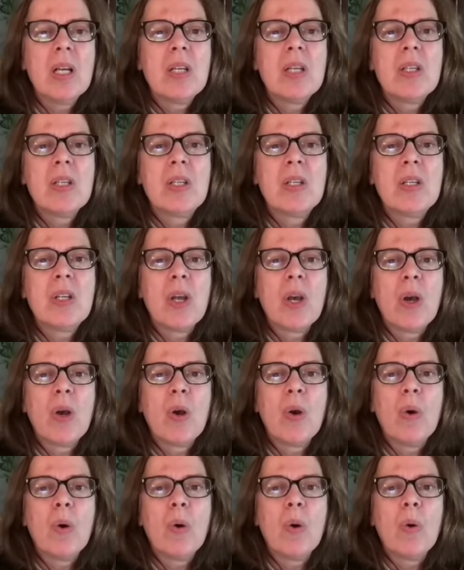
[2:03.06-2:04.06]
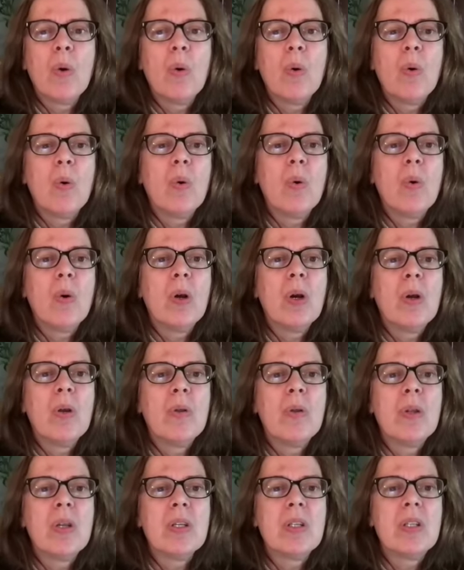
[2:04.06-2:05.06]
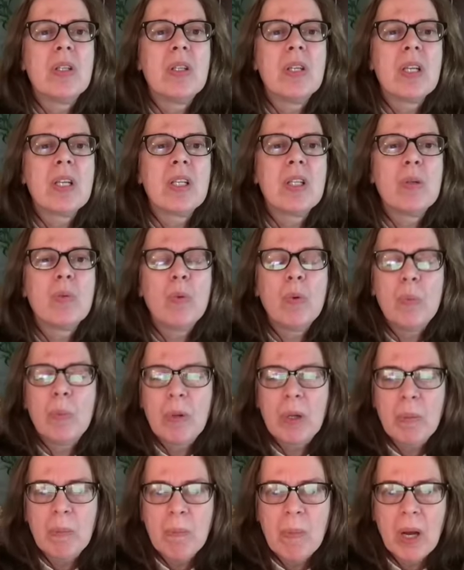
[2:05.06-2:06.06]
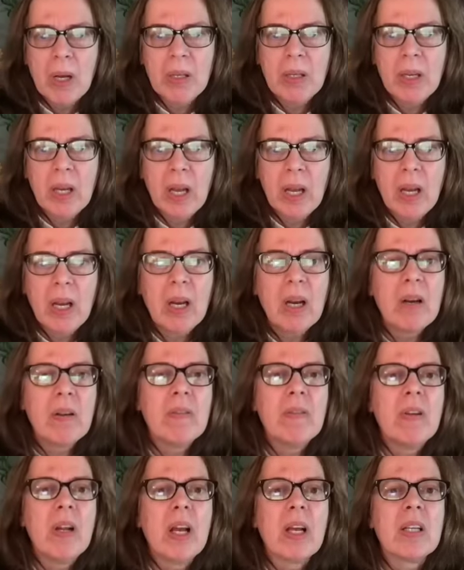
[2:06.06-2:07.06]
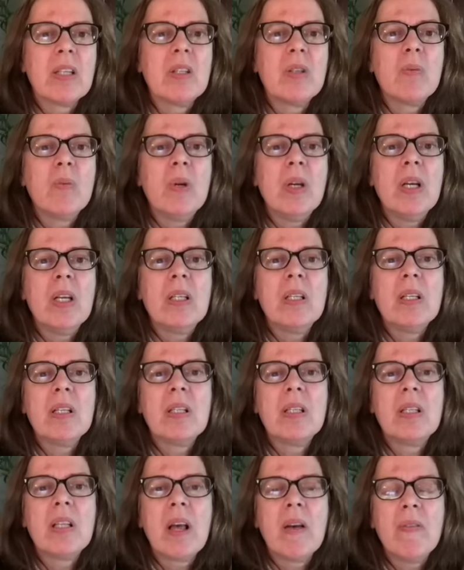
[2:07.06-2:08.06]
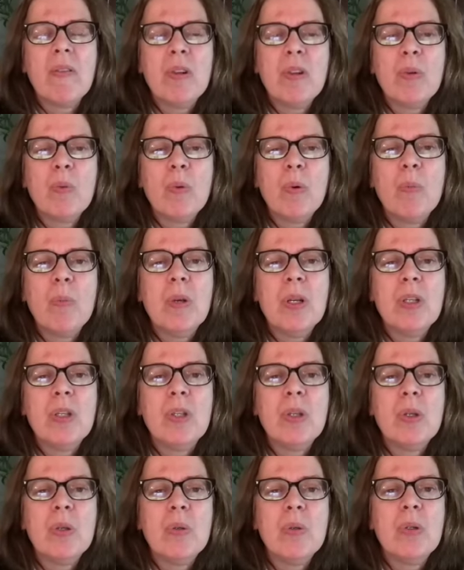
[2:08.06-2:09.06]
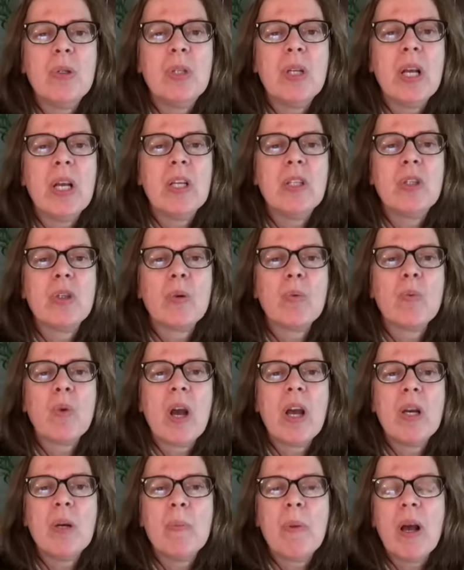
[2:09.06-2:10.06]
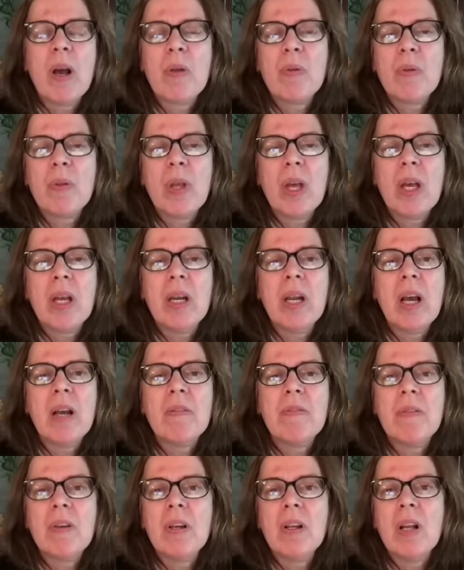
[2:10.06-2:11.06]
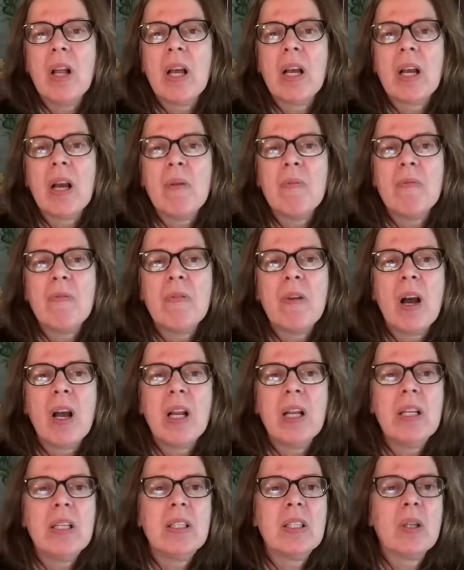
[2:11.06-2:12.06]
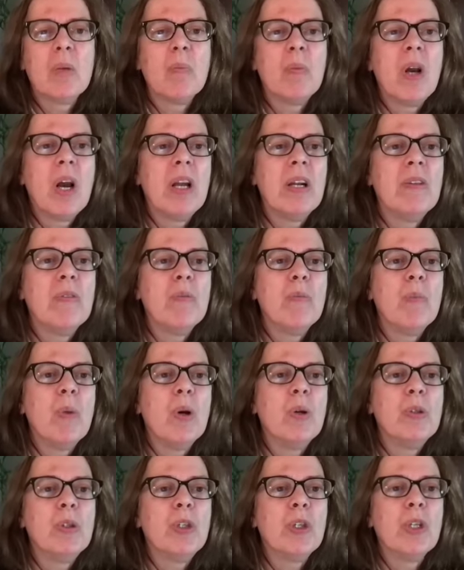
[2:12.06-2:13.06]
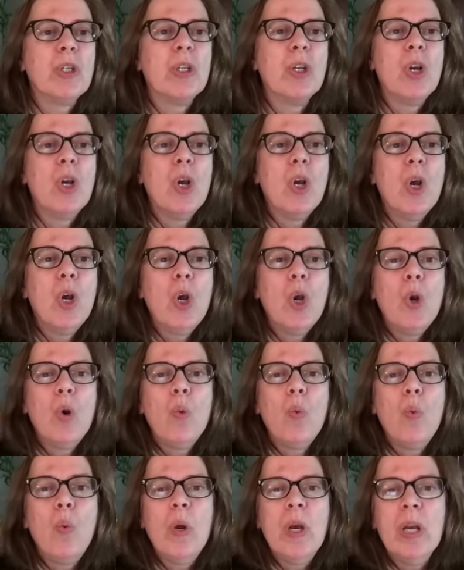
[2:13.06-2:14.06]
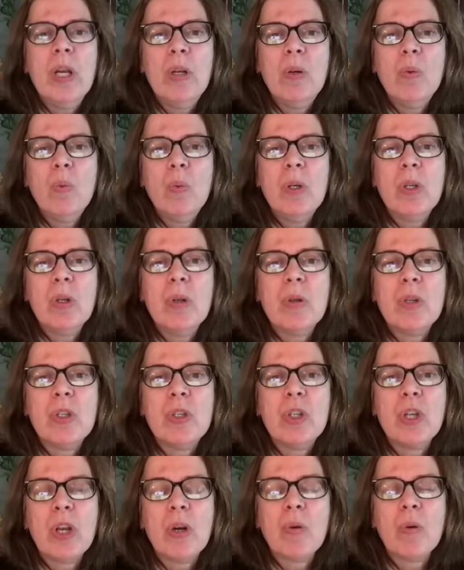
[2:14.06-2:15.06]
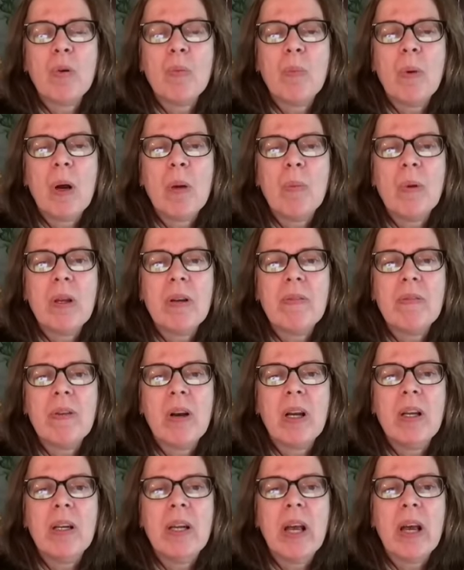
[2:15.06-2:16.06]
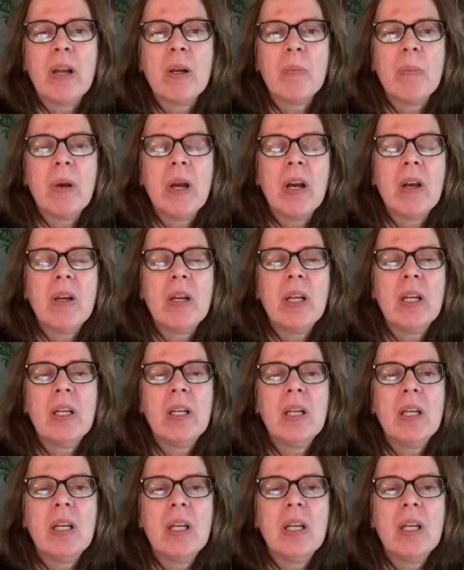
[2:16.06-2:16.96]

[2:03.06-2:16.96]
So the 6th would be Monday of next week. The 7th would be Tuesday. So right about then, I feel like I'm filing some kind of motion. When will the general public find out about it?